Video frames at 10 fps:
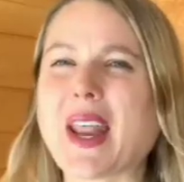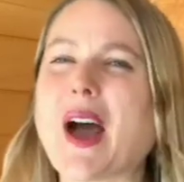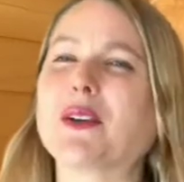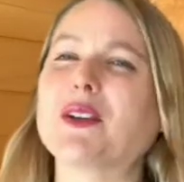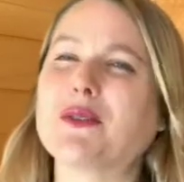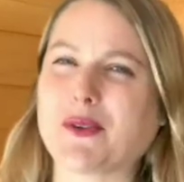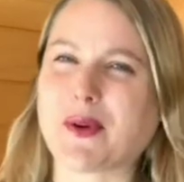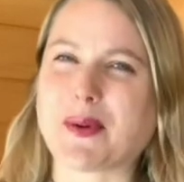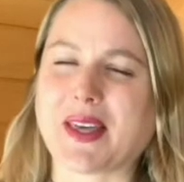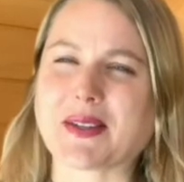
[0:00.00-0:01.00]
But how do you do
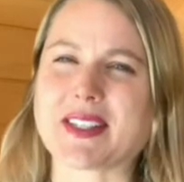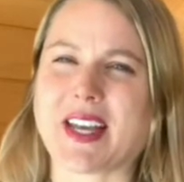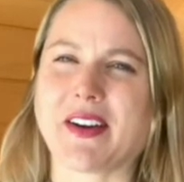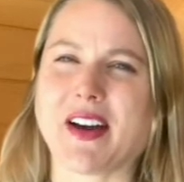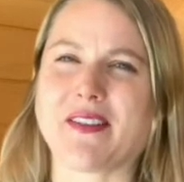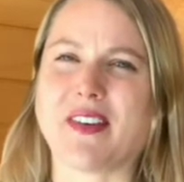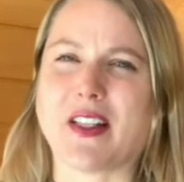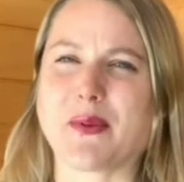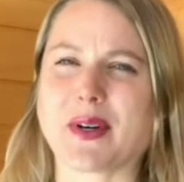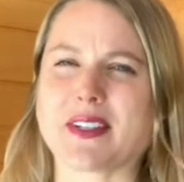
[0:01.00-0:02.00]
it without scaring off
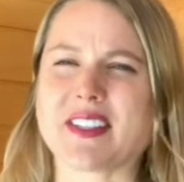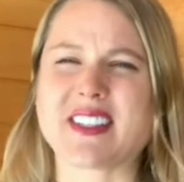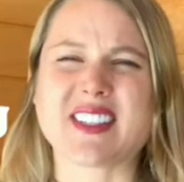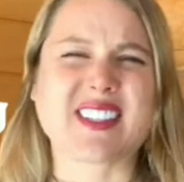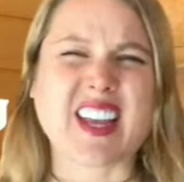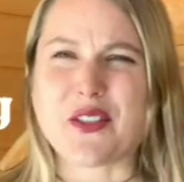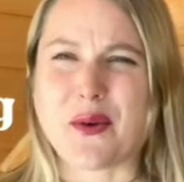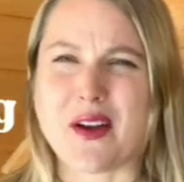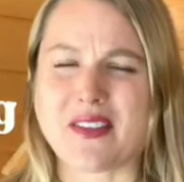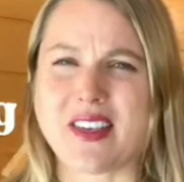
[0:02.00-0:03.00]
followers, saying the
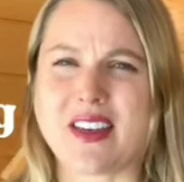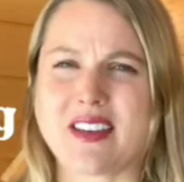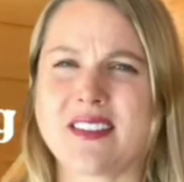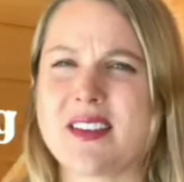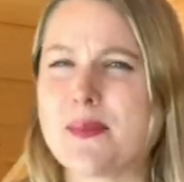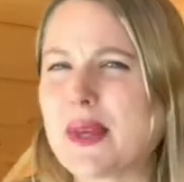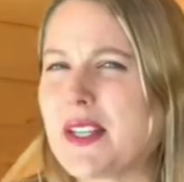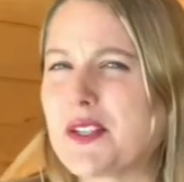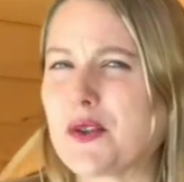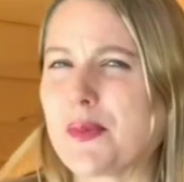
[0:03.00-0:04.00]
wrong thing,
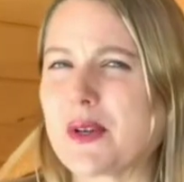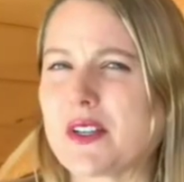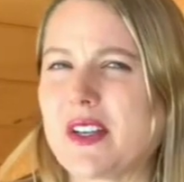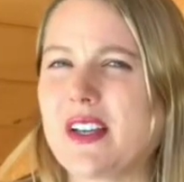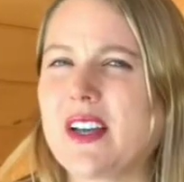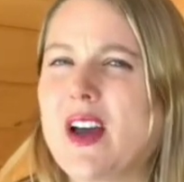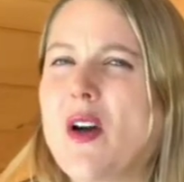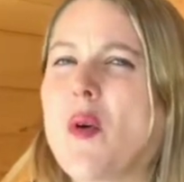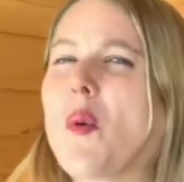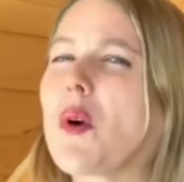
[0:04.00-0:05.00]
being too pushy,
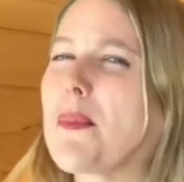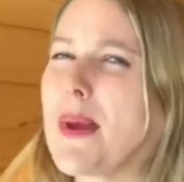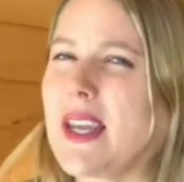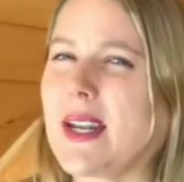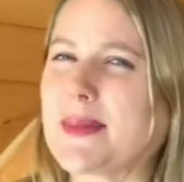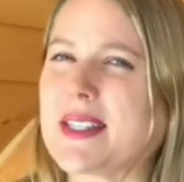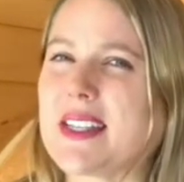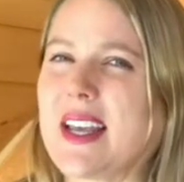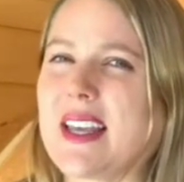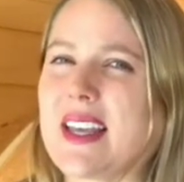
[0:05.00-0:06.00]
or making a
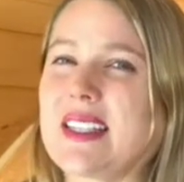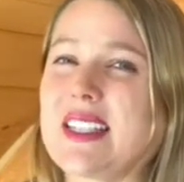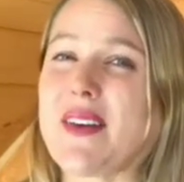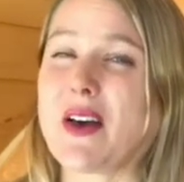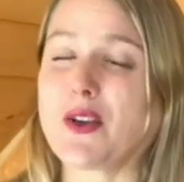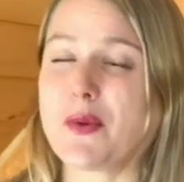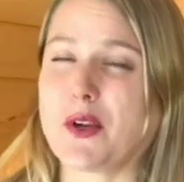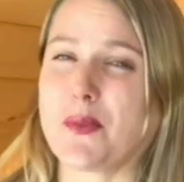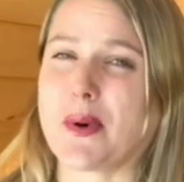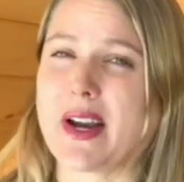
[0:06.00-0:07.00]
mistake and
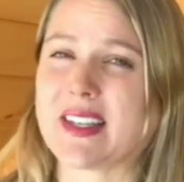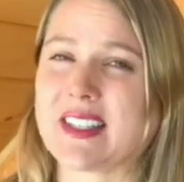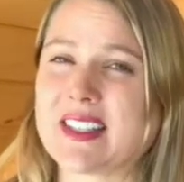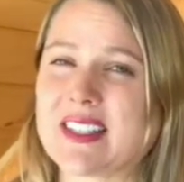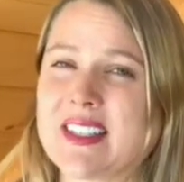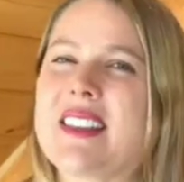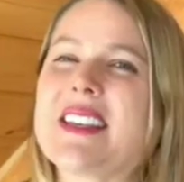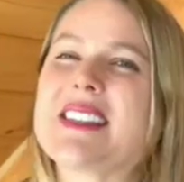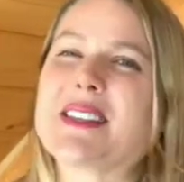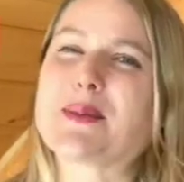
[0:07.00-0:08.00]
devaluing your brand?
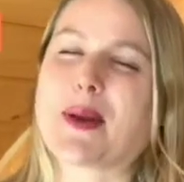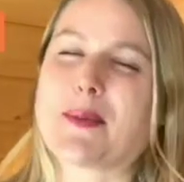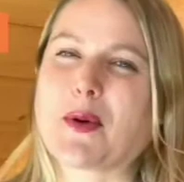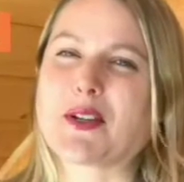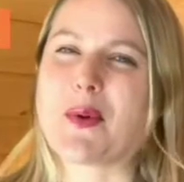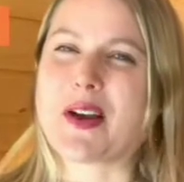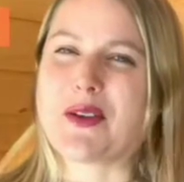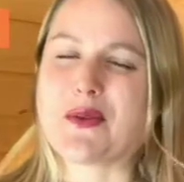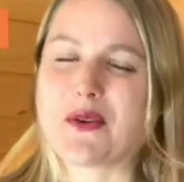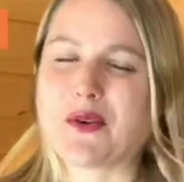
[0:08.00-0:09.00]
This is what I'm going to
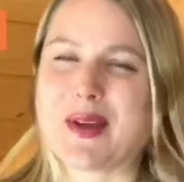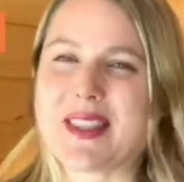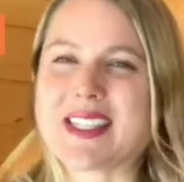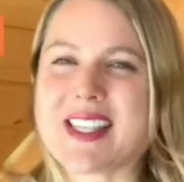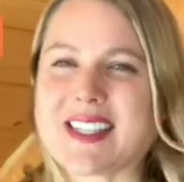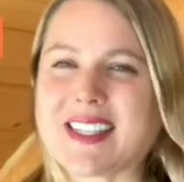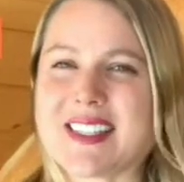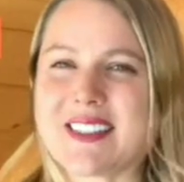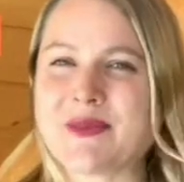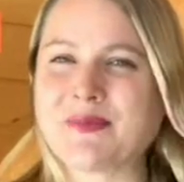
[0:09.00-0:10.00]
walk you through in this
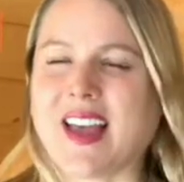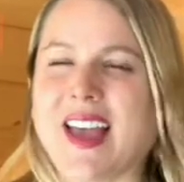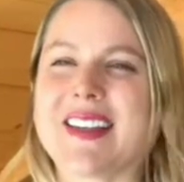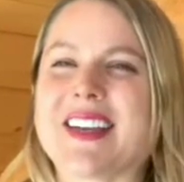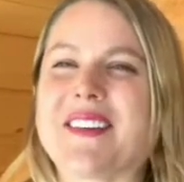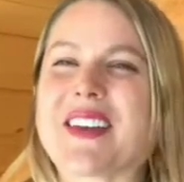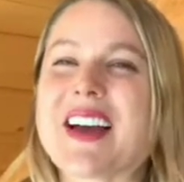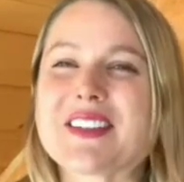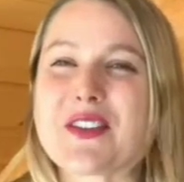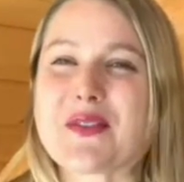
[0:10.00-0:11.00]
lesson. And I've
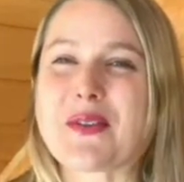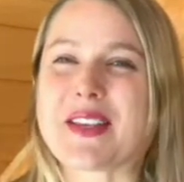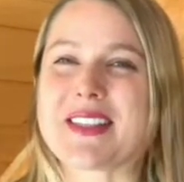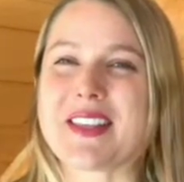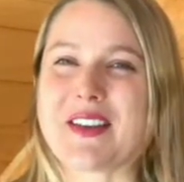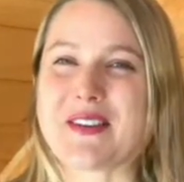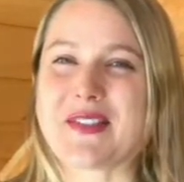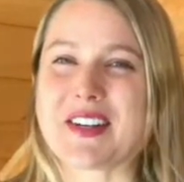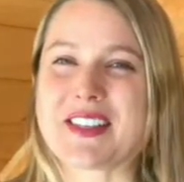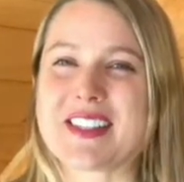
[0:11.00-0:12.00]
got to throw this in there
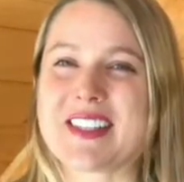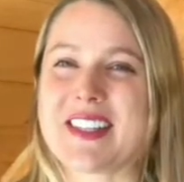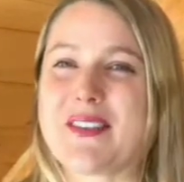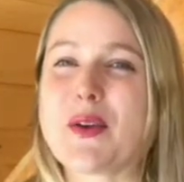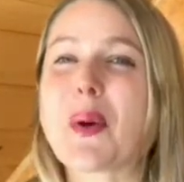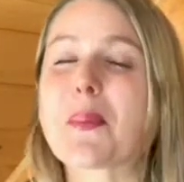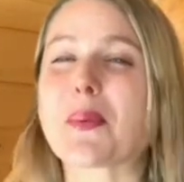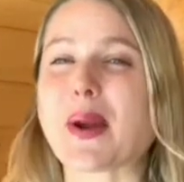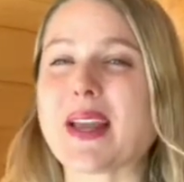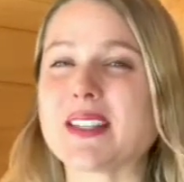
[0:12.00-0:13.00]
first. If you are
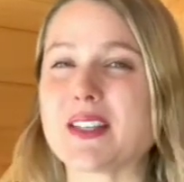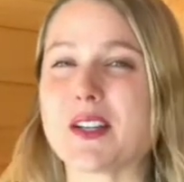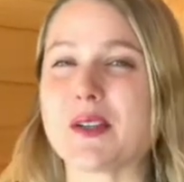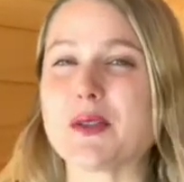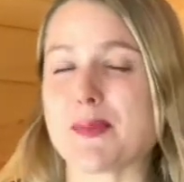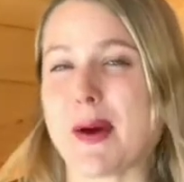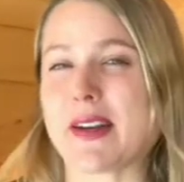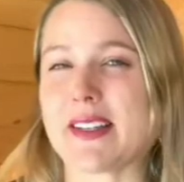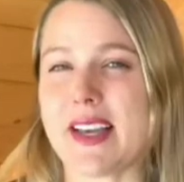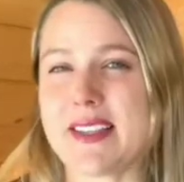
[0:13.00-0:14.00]
brand new to
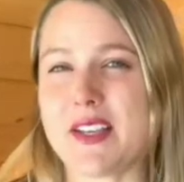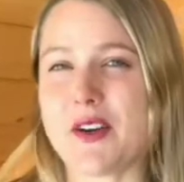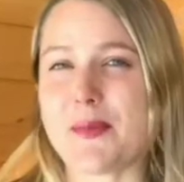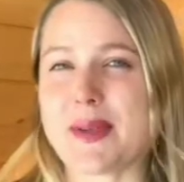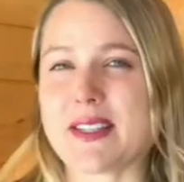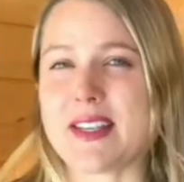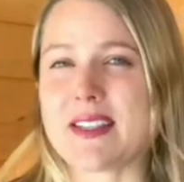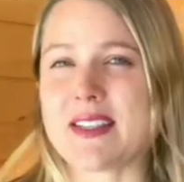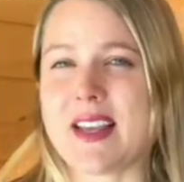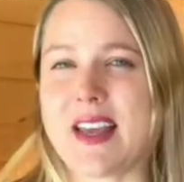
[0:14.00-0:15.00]
monetizing your
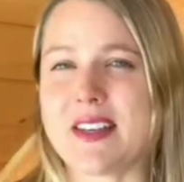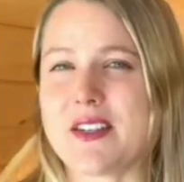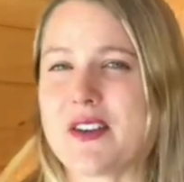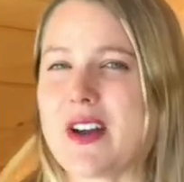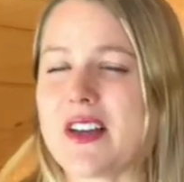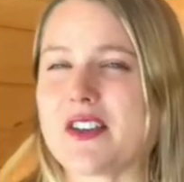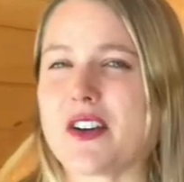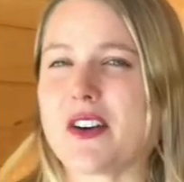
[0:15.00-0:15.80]
business and you're not